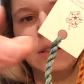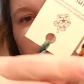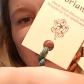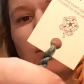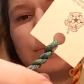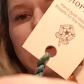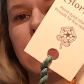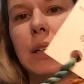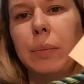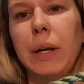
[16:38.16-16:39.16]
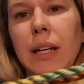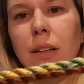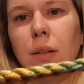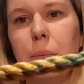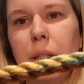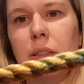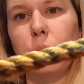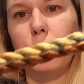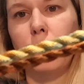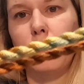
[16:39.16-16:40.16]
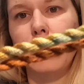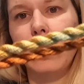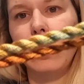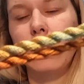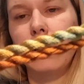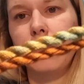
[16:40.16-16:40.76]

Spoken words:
I hope they're not a pain in the butt to work with,